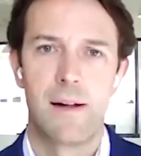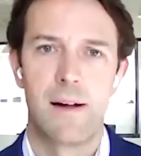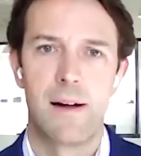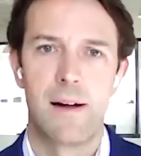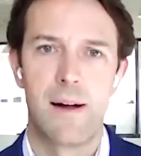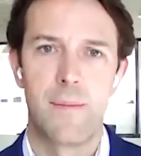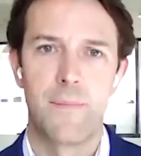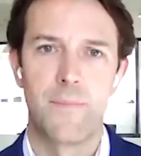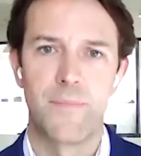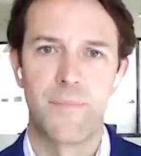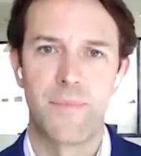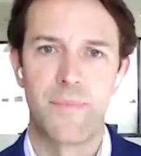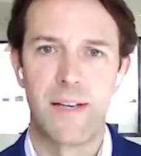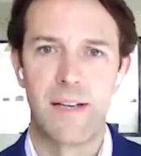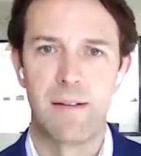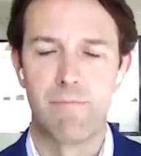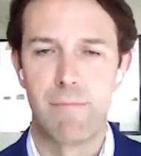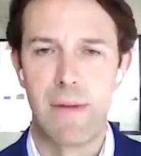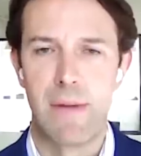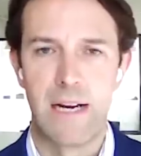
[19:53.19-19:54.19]

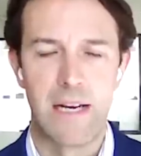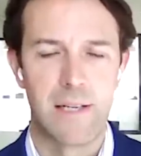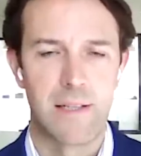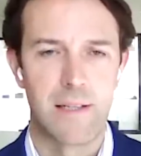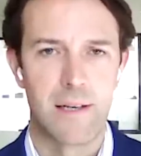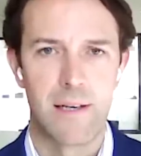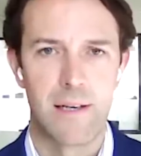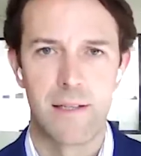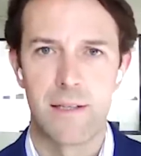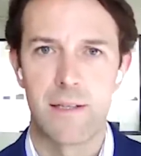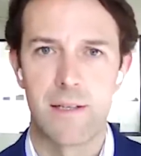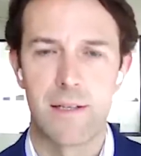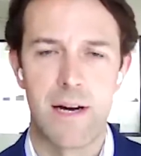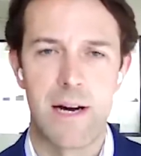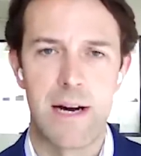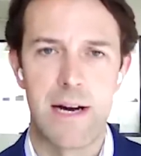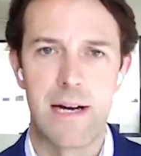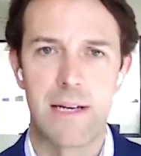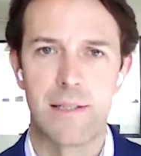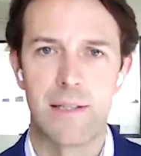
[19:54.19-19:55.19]
in many cities is as
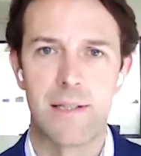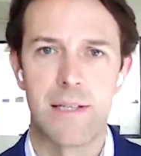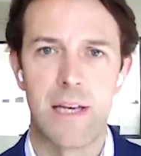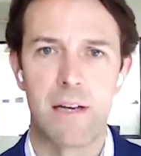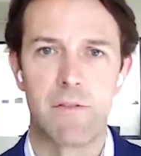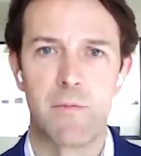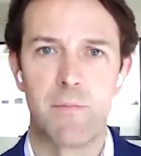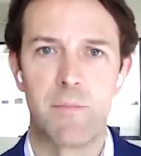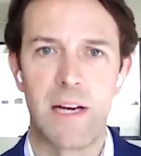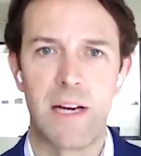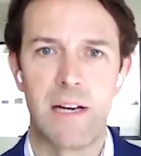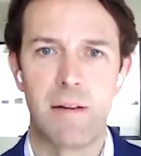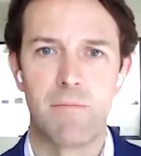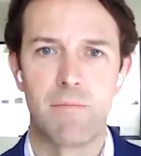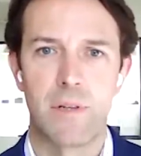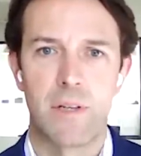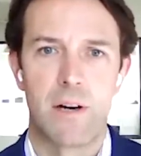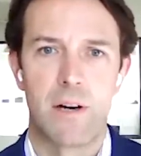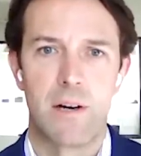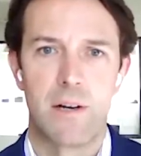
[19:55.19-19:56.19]
high as it's ever been
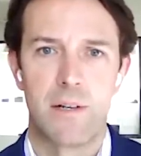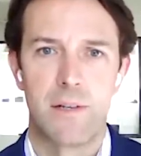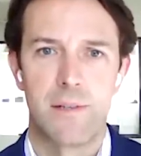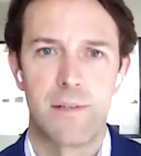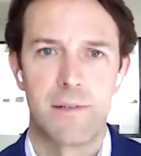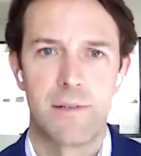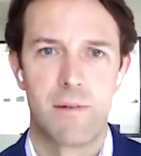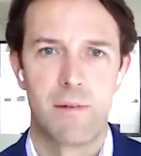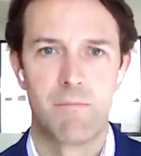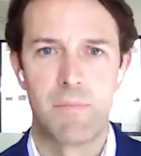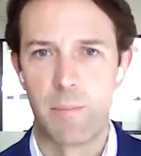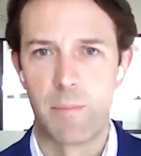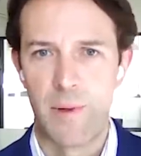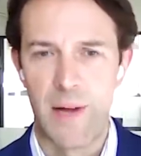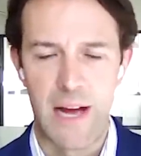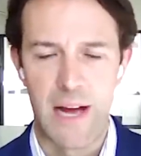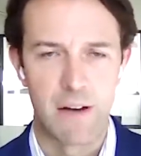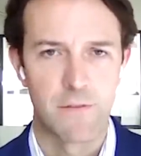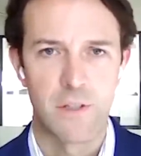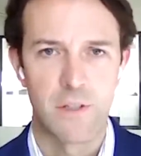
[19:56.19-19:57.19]
because people
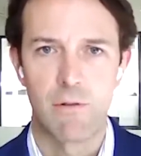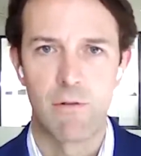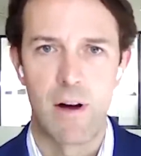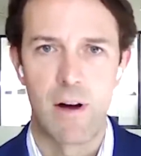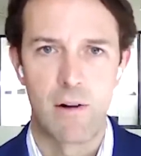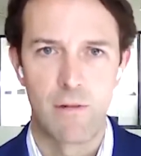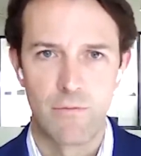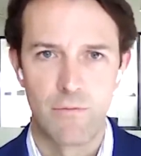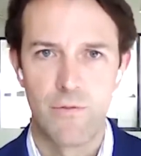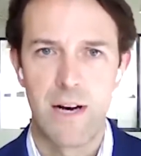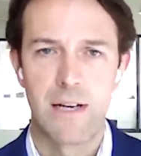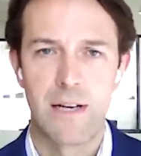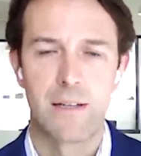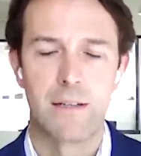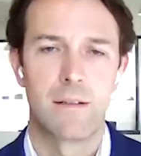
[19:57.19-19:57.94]
have to go out and rent.